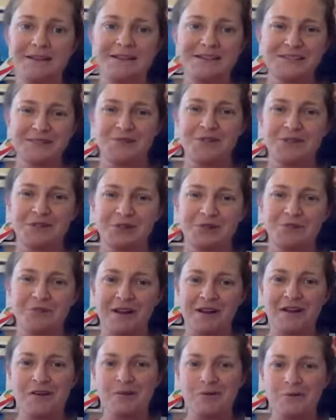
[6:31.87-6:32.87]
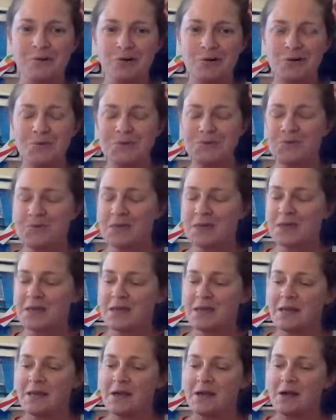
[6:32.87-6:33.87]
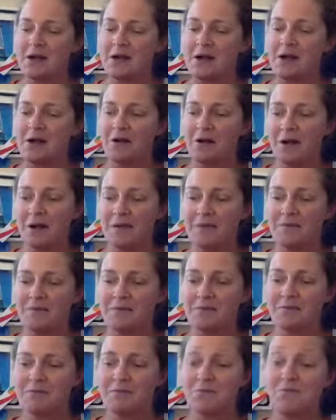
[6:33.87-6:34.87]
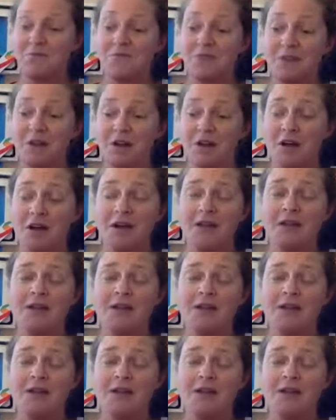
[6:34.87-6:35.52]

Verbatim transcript: so that you're ready to roll. All right, moving on.